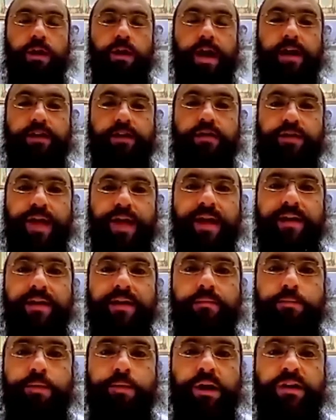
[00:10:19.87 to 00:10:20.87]
And so that
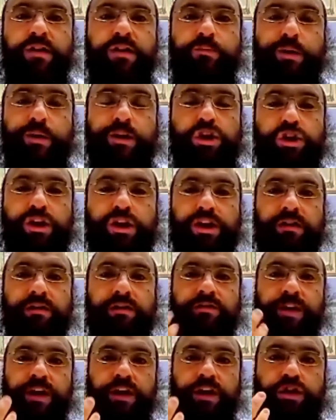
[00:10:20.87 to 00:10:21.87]
can be a special
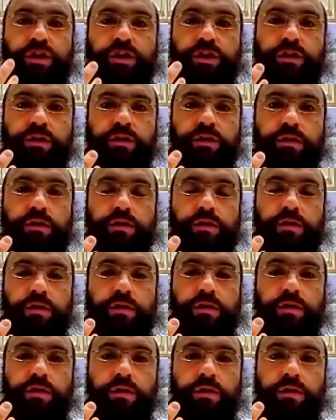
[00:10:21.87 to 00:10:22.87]
elevation
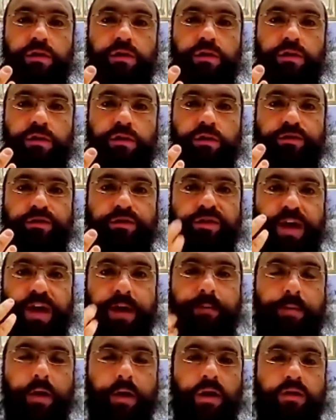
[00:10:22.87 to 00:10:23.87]
for
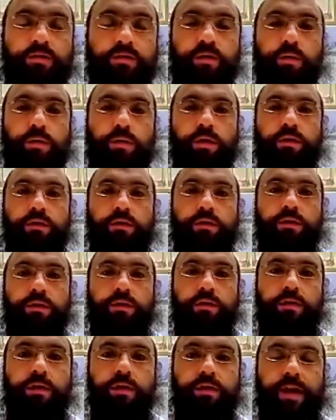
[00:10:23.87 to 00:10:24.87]
that part of the world.
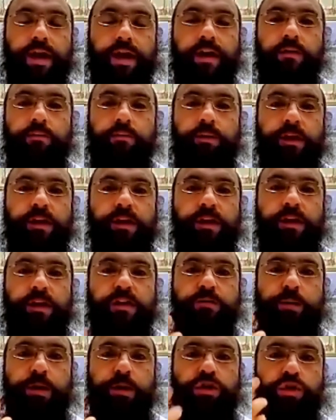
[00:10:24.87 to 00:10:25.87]
That can be a
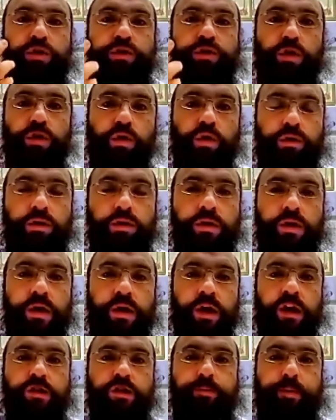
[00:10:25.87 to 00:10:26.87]
special zechut, a
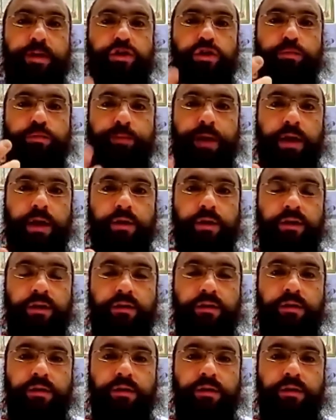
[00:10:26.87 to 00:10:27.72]
special merit